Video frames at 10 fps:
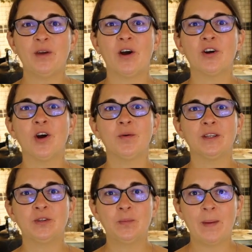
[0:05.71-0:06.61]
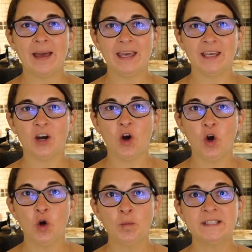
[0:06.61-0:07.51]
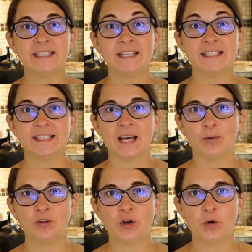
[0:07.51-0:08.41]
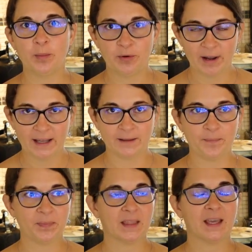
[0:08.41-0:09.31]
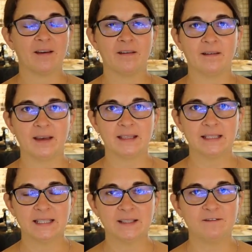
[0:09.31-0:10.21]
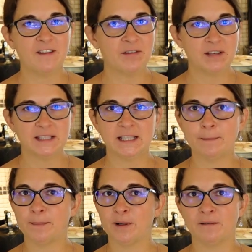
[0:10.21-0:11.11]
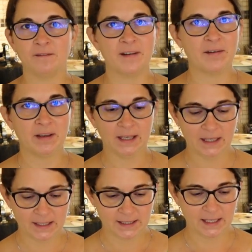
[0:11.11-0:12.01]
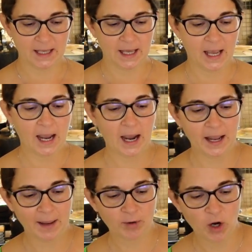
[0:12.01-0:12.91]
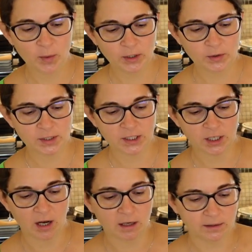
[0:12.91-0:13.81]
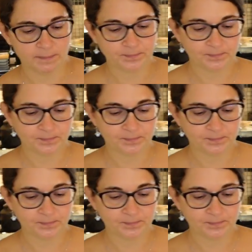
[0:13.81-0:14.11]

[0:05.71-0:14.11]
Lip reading: we are going to make Homestead sourdough bread. It's very simple, very easy. I am going to start